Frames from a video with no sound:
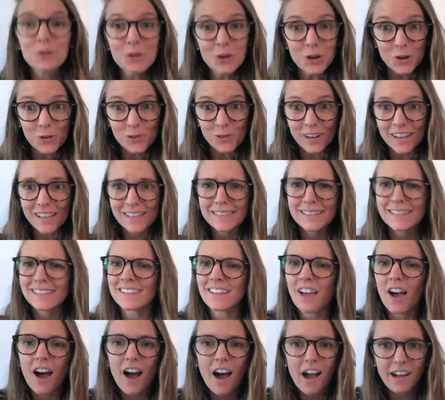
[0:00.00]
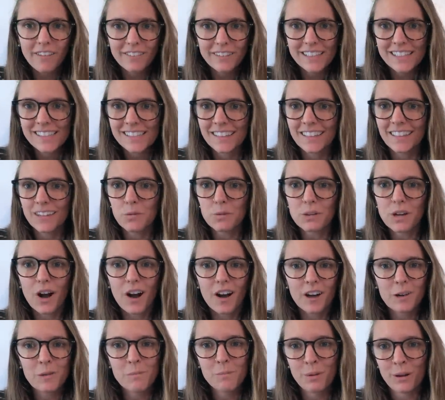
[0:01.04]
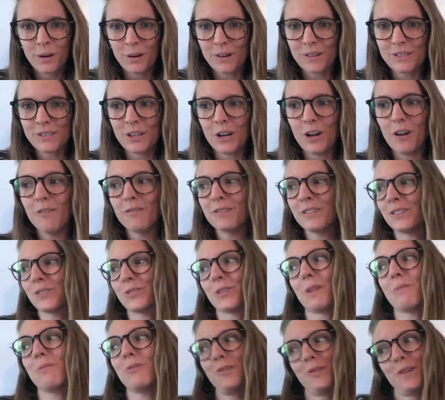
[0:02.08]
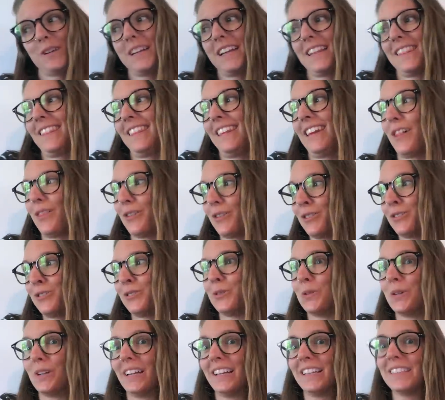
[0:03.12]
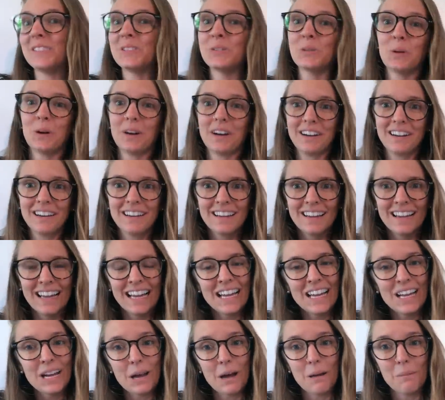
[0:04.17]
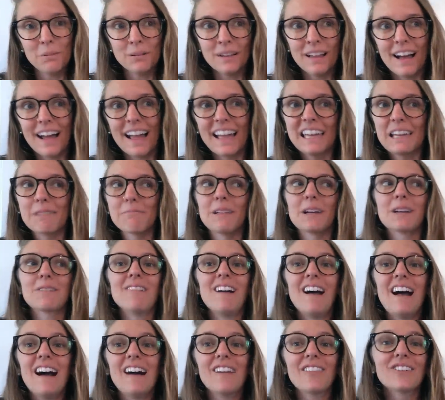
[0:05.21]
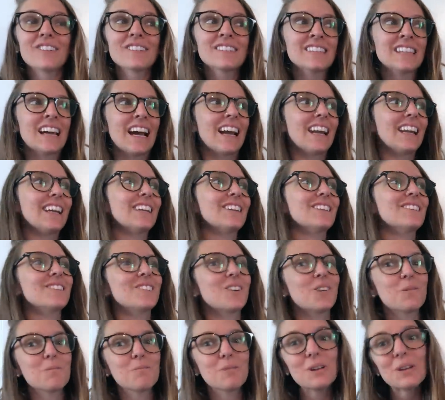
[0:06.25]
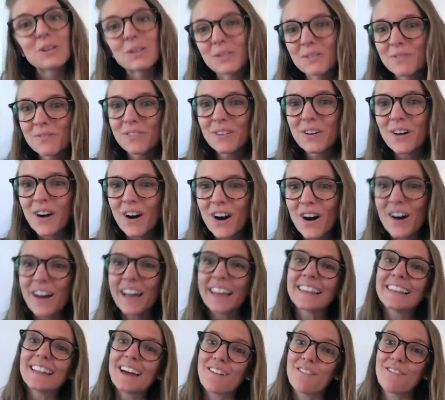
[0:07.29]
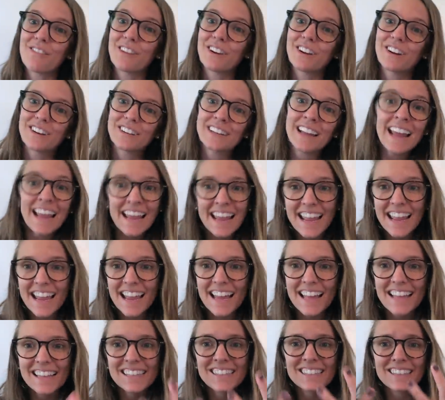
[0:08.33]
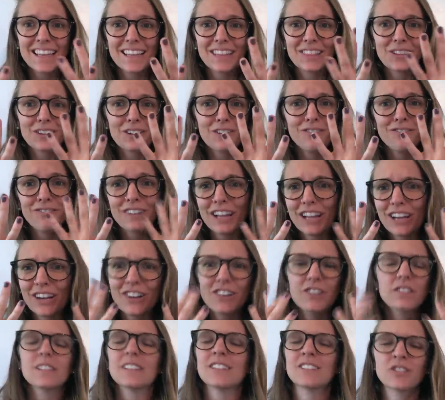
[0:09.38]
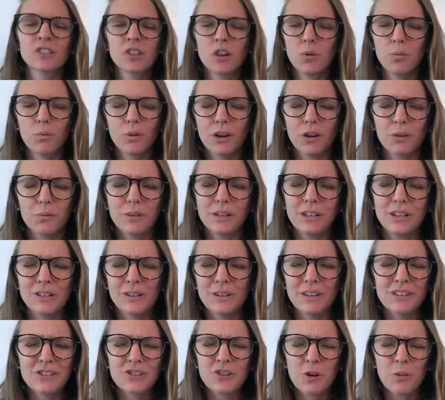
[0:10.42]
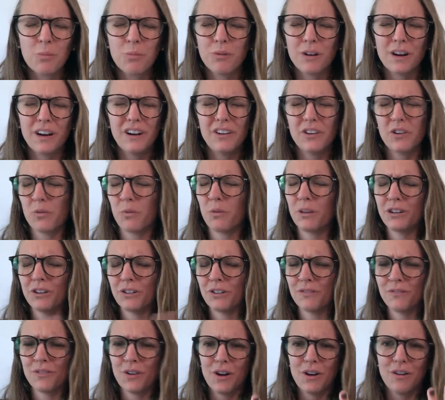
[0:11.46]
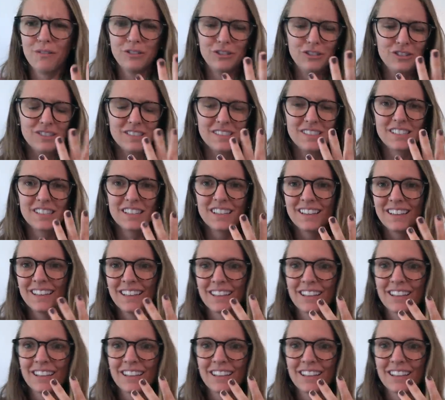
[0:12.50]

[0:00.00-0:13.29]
nervous because obviously we all compare ourselves and so I'm looking at the other students who are applying I'm like wow their signing is so beautiful I love their hands like their fingers it's so weird when you interpret or when you're involved you just